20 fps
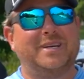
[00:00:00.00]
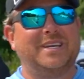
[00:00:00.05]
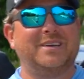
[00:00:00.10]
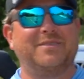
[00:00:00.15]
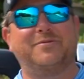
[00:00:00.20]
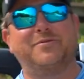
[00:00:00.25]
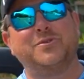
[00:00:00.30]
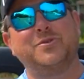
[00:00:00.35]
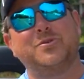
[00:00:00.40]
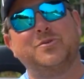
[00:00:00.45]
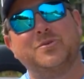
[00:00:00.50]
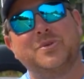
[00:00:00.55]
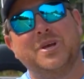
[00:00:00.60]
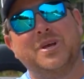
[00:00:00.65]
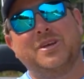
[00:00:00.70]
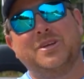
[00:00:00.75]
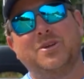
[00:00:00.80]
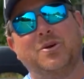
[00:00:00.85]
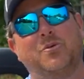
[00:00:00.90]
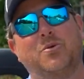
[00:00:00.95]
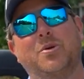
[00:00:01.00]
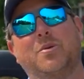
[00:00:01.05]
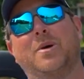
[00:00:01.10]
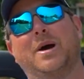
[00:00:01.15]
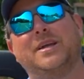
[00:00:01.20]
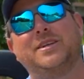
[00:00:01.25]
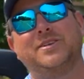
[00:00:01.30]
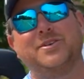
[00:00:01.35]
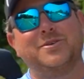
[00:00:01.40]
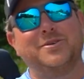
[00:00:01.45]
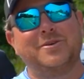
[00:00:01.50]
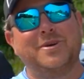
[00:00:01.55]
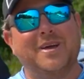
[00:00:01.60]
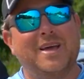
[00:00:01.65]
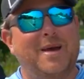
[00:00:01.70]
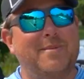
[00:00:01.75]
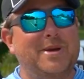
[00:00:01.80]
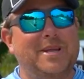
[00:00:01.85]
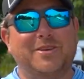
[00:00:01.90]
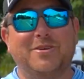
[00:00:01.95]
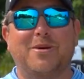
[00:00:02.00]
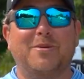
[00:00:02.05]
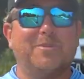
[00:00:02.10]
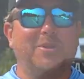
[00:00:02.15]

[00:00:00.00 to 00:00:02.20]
Do I get food? You know, what do I do? Man,